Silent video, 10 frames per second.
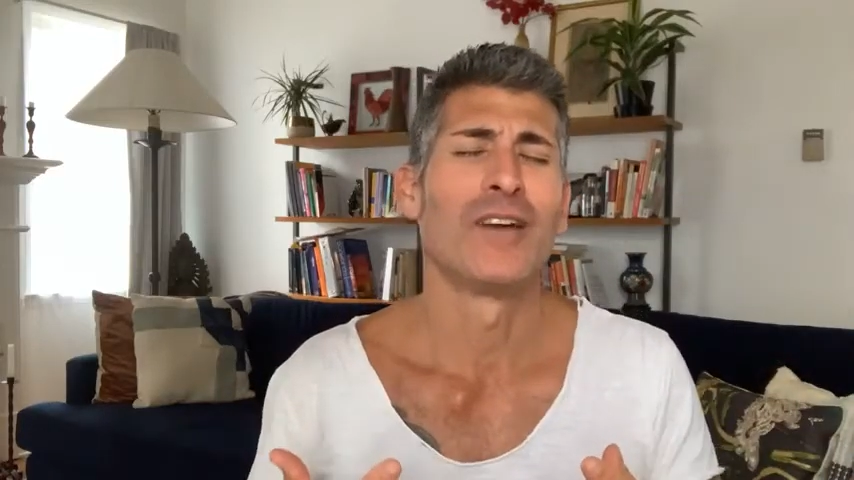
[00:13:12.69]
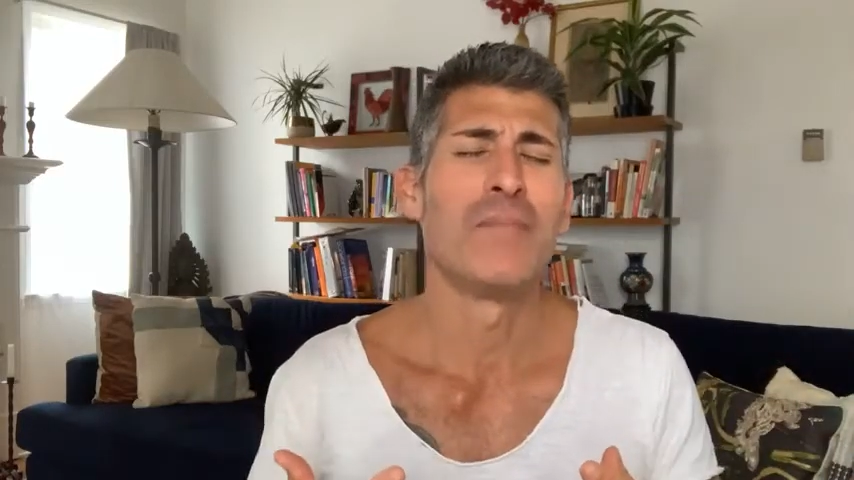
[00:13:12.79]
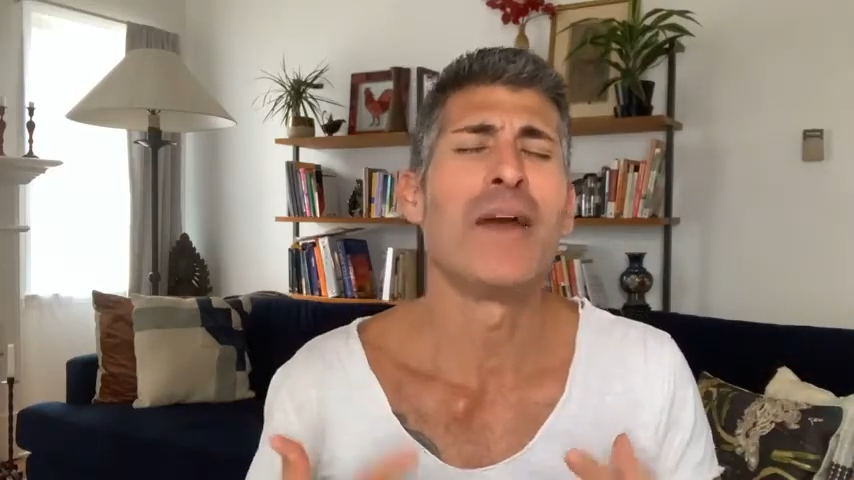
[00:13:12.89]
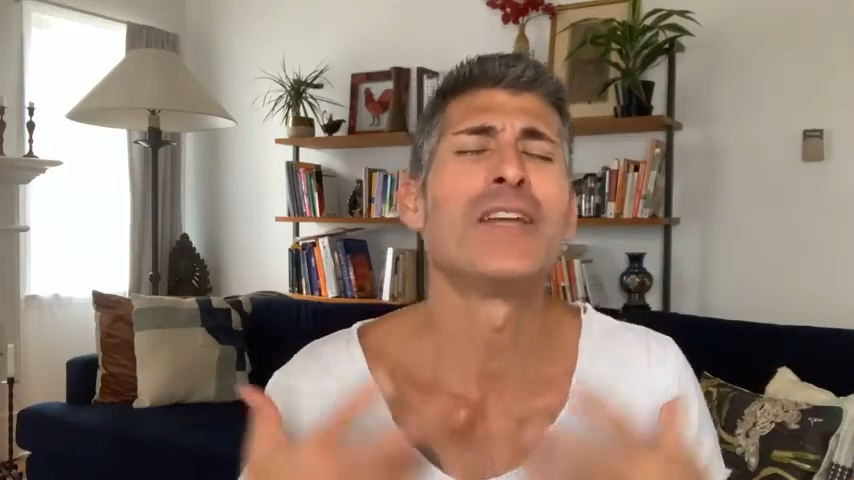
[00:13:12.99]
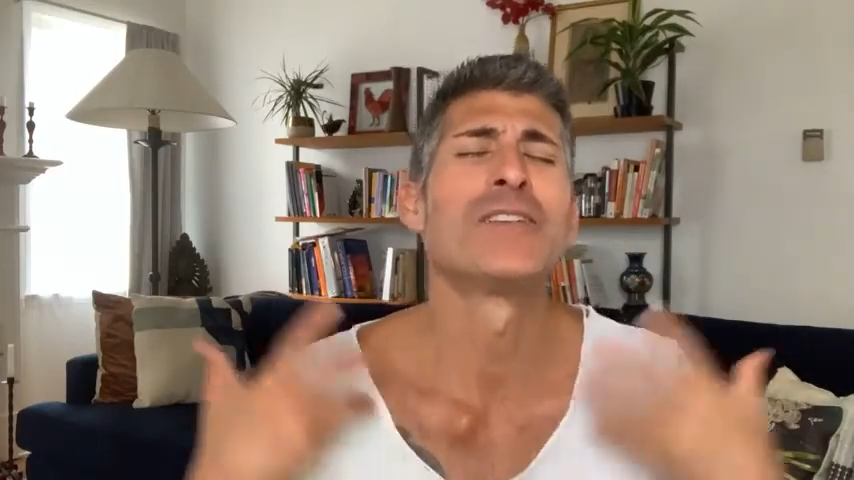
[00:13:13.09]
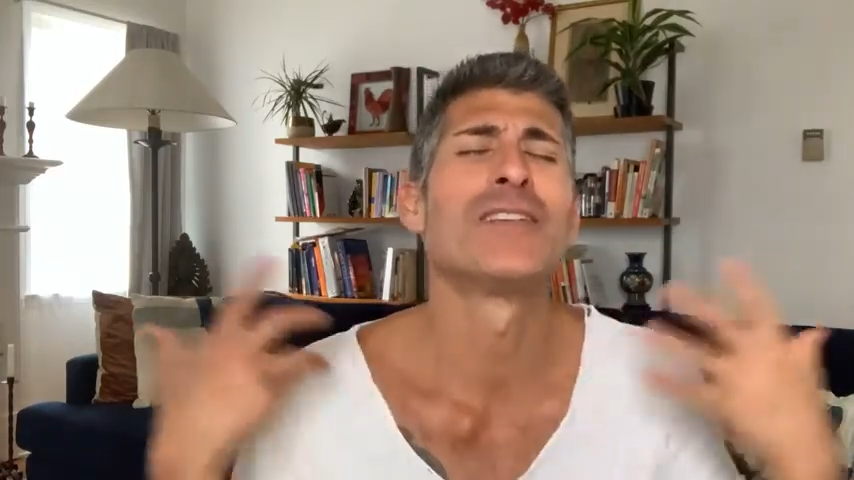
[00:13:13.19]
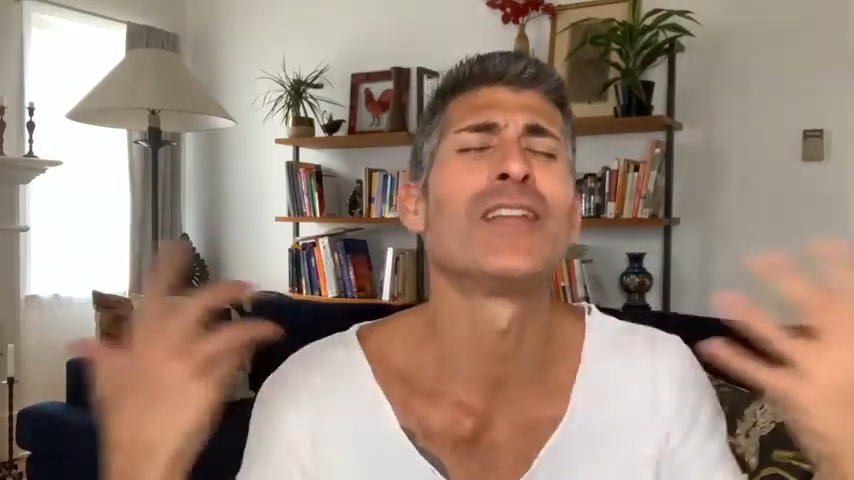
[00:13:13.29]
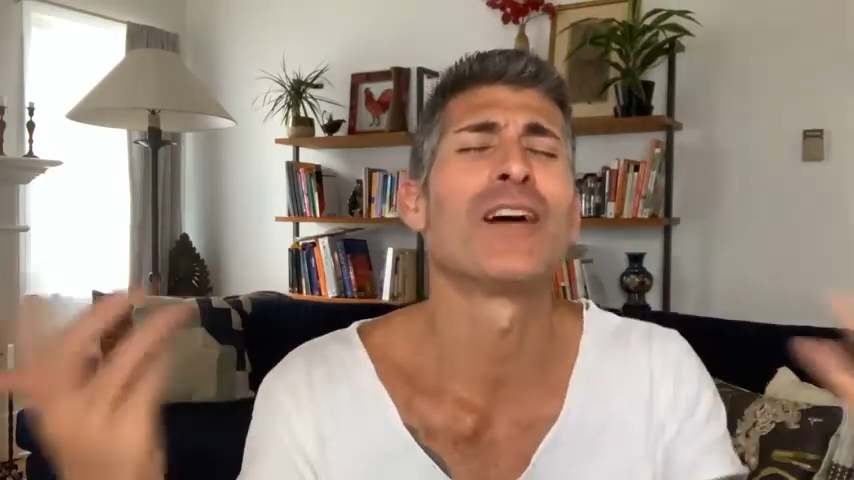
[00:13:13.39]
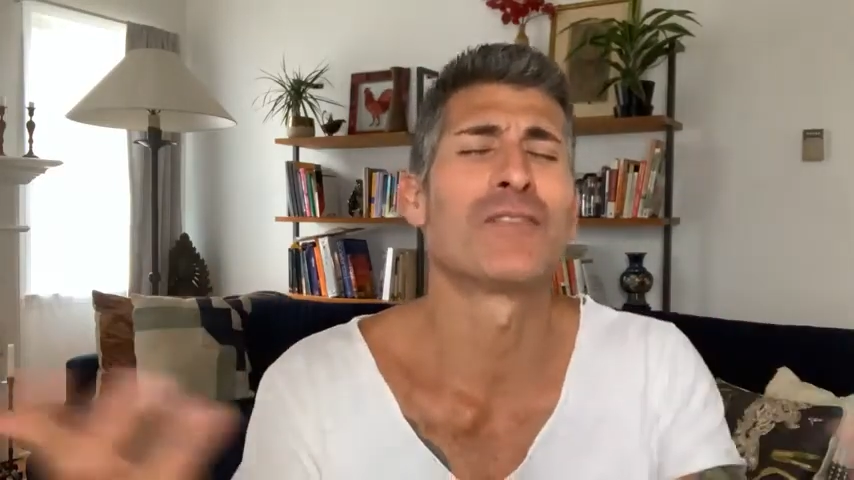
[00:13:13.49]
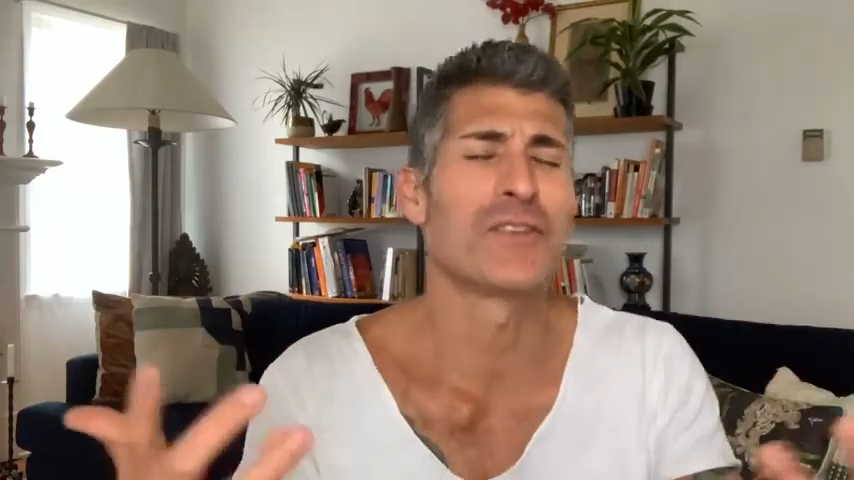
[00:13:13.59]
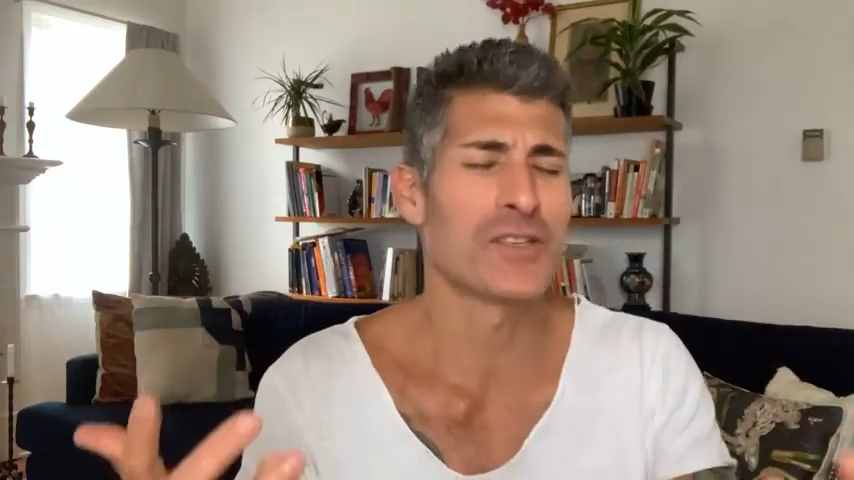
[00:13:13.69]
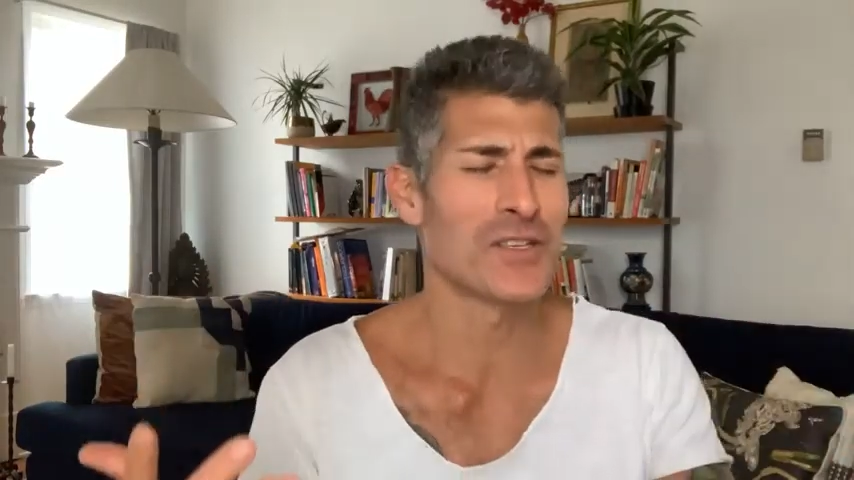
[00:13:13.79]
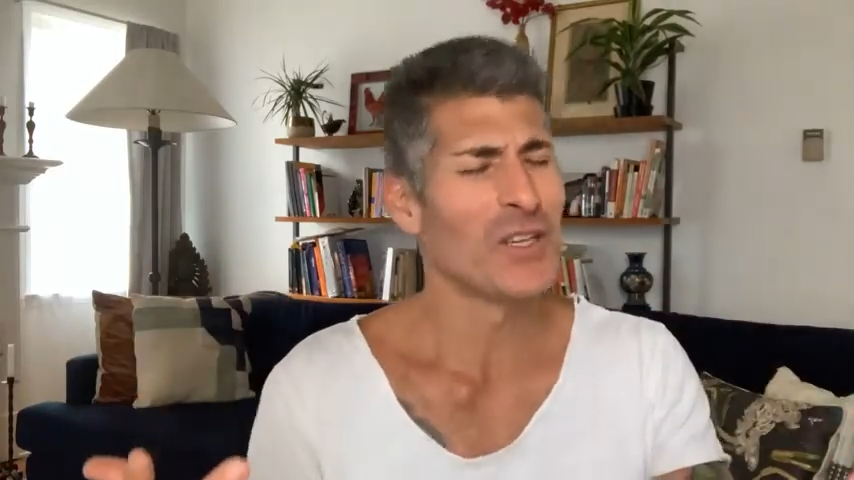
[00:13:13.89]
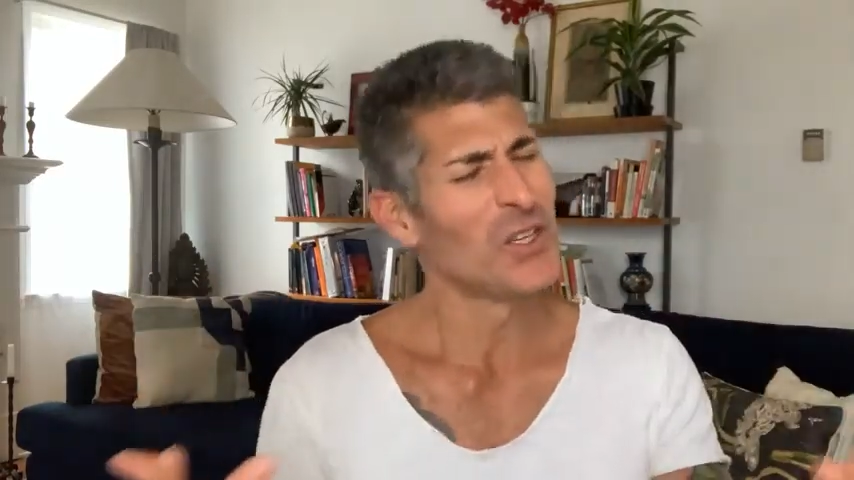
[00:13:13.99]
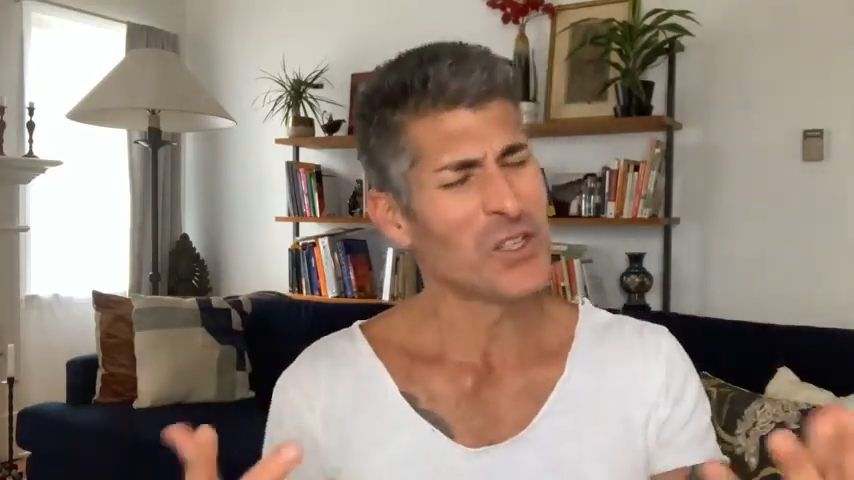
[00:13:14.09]
amazing lovers,
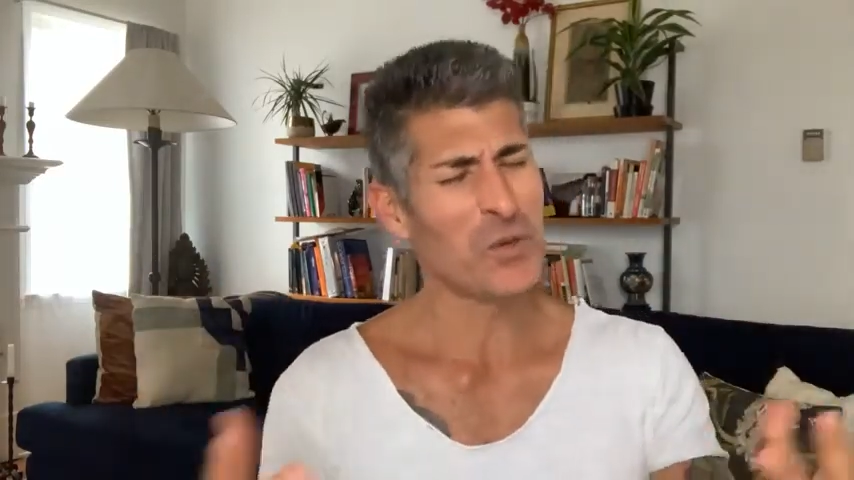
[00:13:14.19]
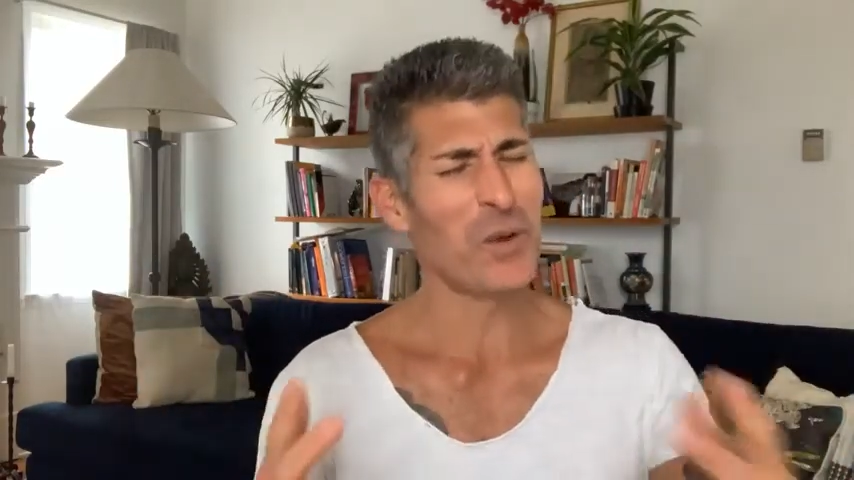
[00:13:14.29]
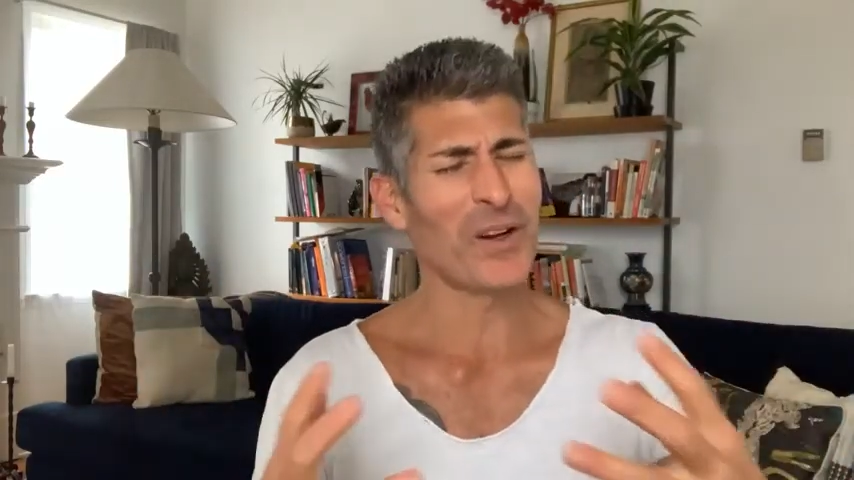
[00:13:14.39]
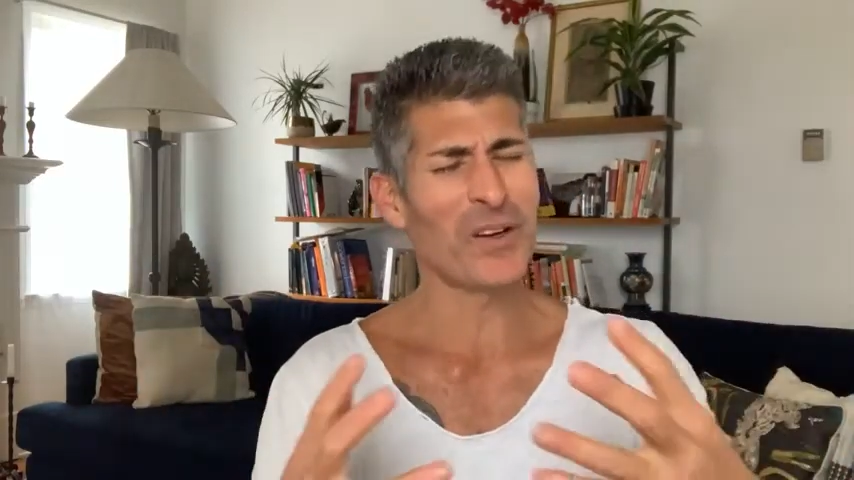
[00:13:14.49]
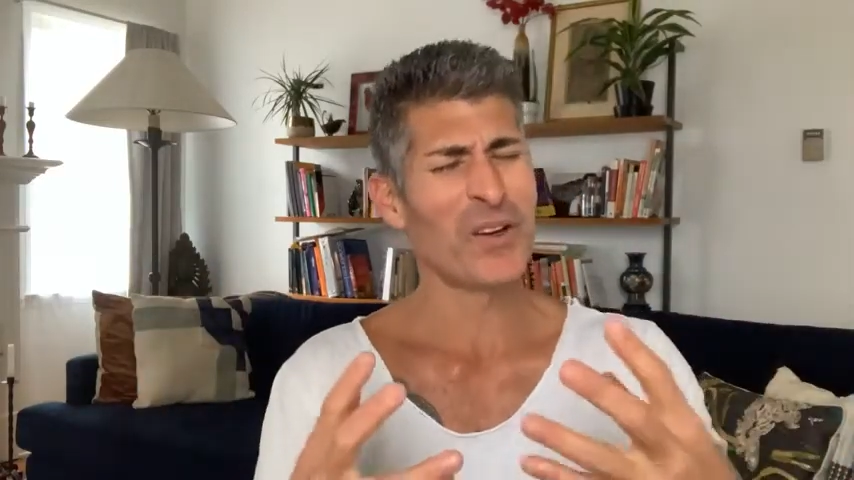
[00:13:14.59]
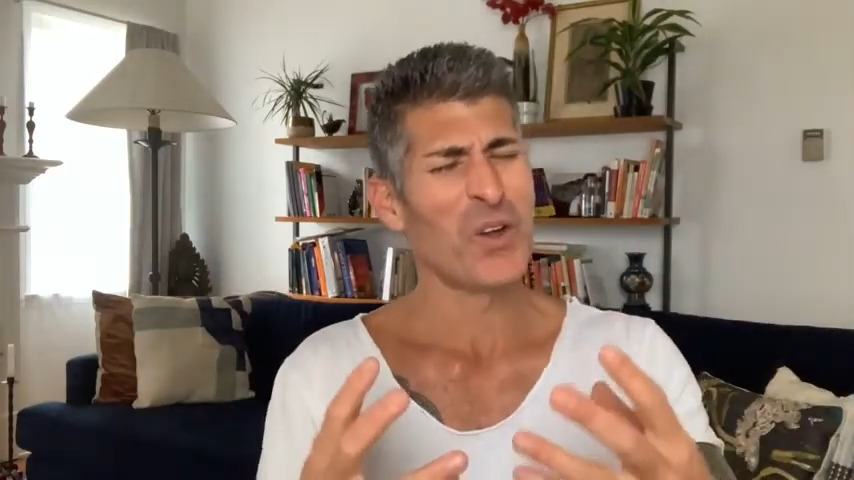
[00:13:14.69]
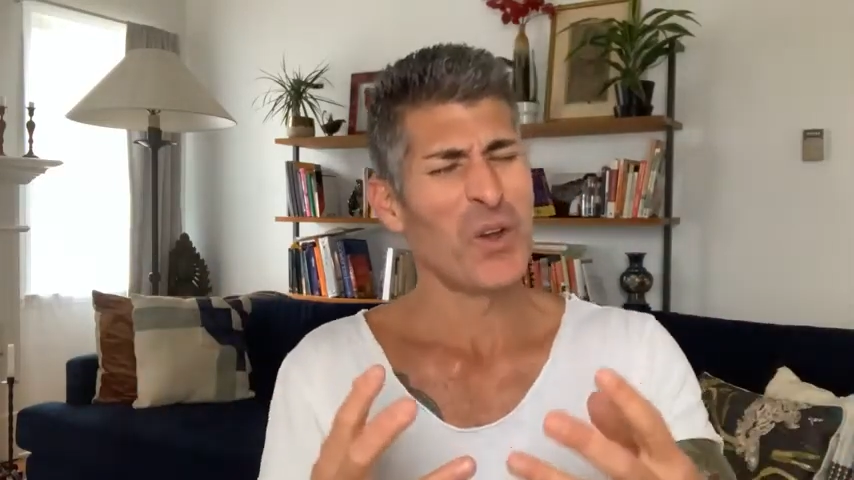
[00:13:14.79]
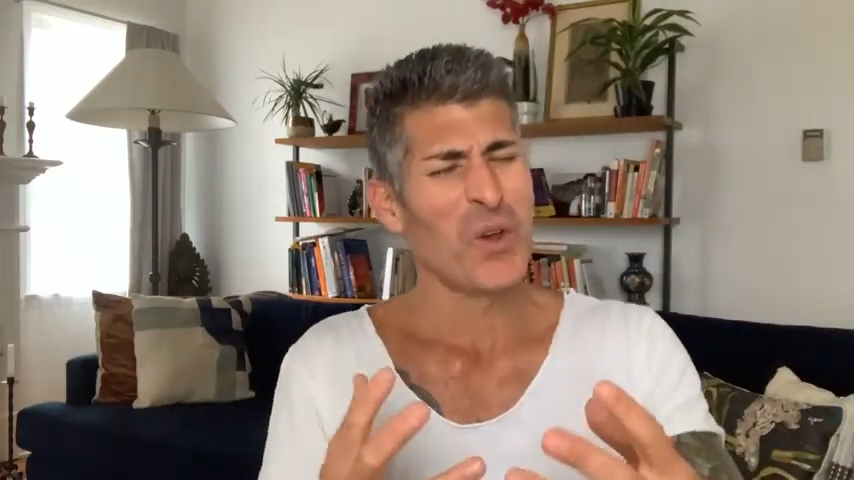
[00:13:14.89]
to where